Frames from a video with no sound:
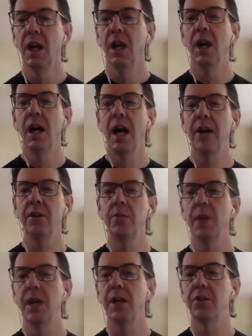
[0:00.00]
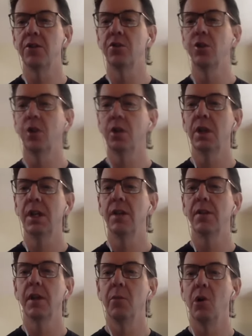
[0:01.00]
How do you manage
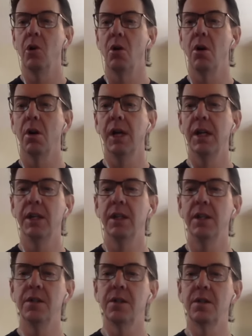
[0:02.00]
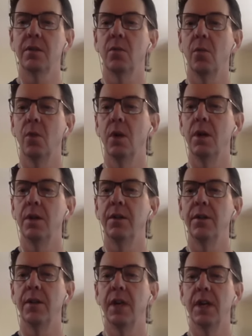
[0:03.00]
juggling them all? And is there one
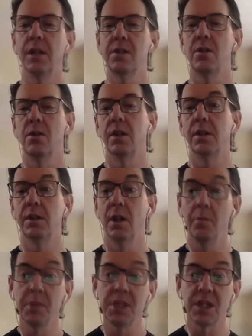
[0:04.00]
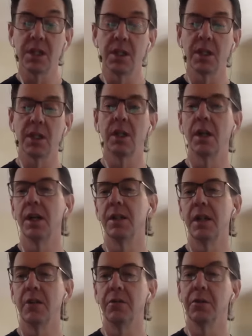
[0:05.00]
that is all encompassing? I
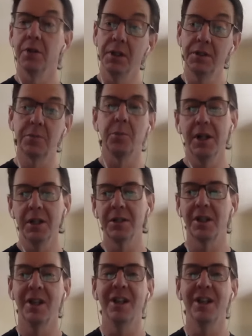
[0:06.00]
doubt there is, but.